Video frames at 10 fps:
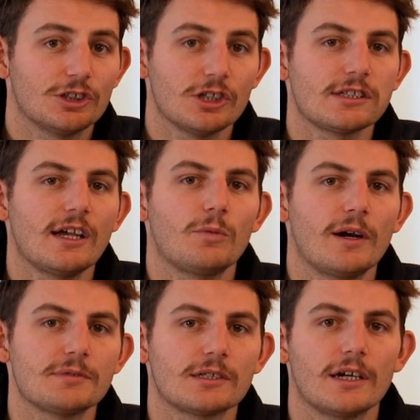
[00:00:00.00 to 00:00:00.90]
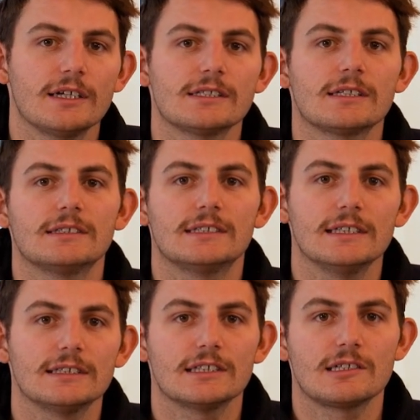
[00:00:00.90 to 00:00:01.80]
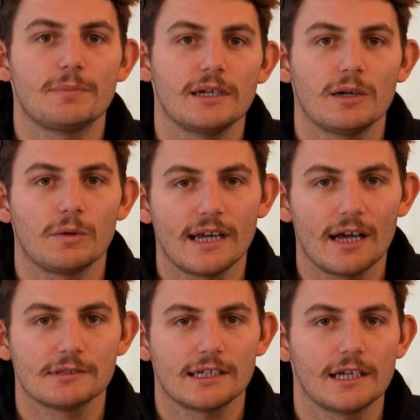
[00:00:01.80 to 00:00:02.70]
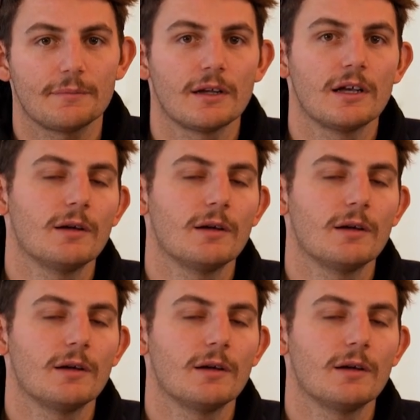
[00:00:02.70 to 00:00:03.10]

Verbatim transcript: Just like websites didn't disappear when apps came,